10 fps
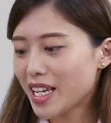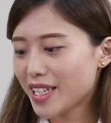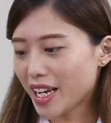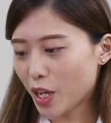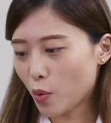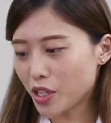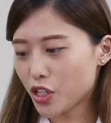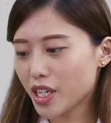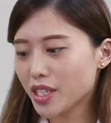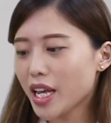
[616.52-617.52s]
Second
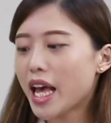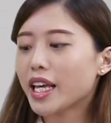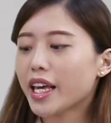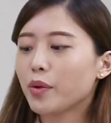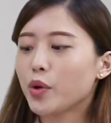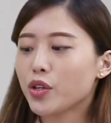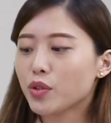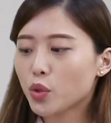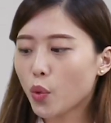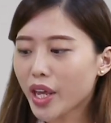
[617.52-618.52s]
question, can we
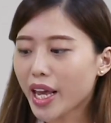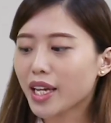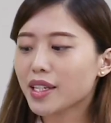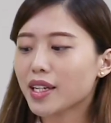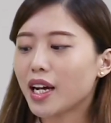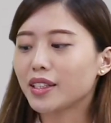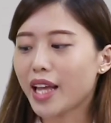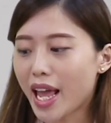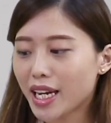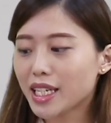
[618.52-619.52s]
use TwinX
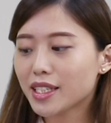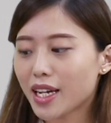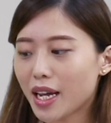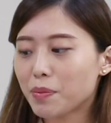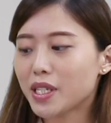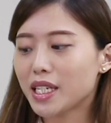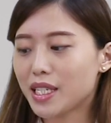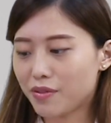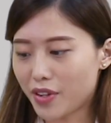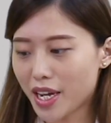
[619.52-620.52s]
on any
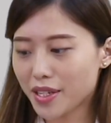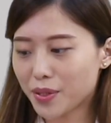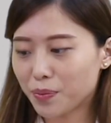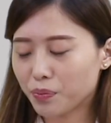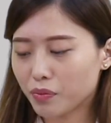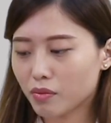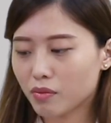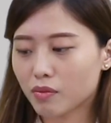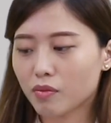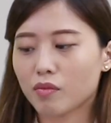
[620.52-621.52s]
Type-C device?
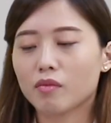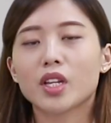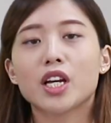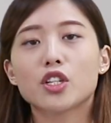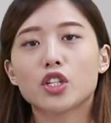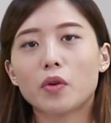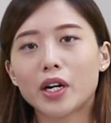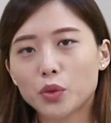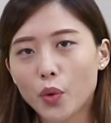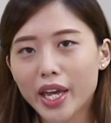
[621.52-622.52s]
So
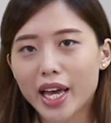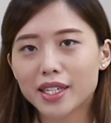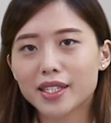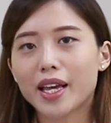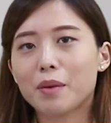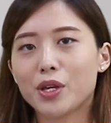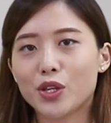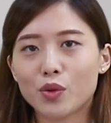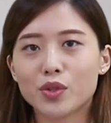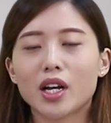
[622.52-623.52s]
our TwinX can be
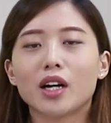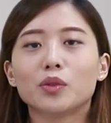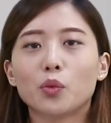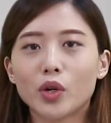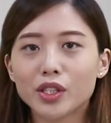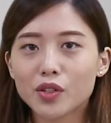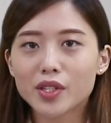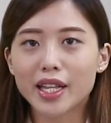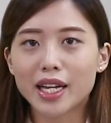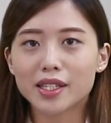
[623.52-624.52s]
used on
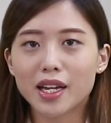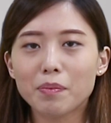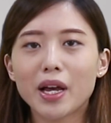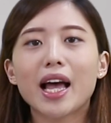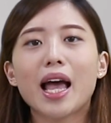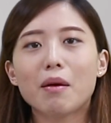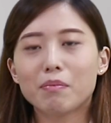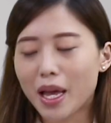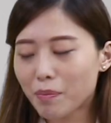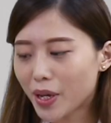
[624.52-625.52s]
Windows laptop,
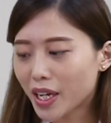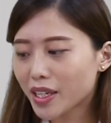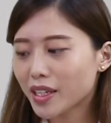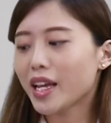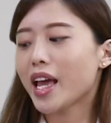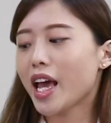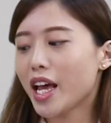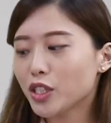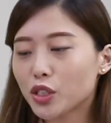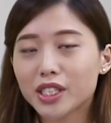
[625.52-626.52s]
MacBook,
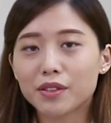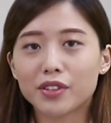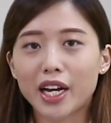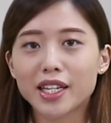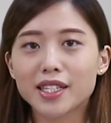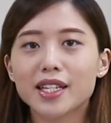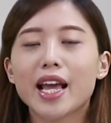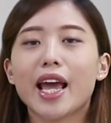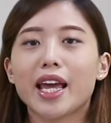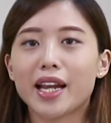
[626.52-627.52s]
Android device,
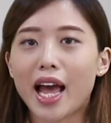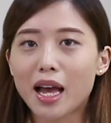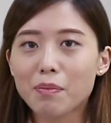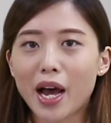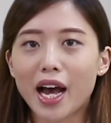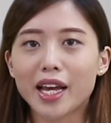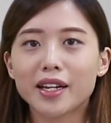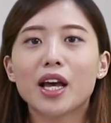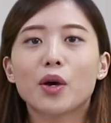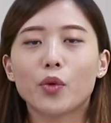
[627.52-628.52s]
and
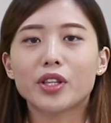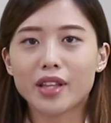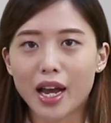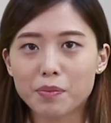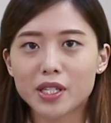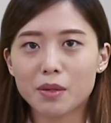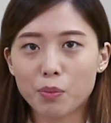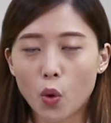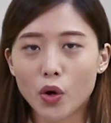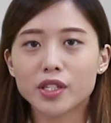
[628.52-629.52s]
iPad with Type-C
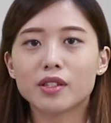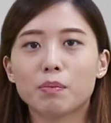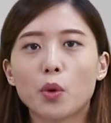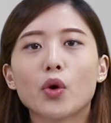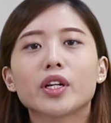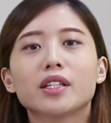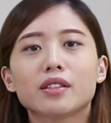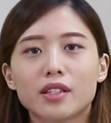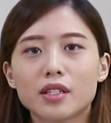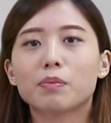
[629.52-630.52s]
port
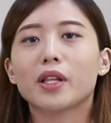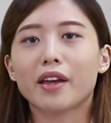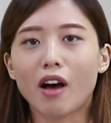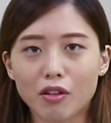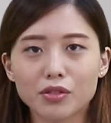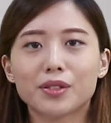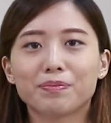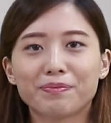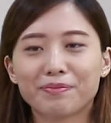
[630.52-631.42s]
supporting Display Alt.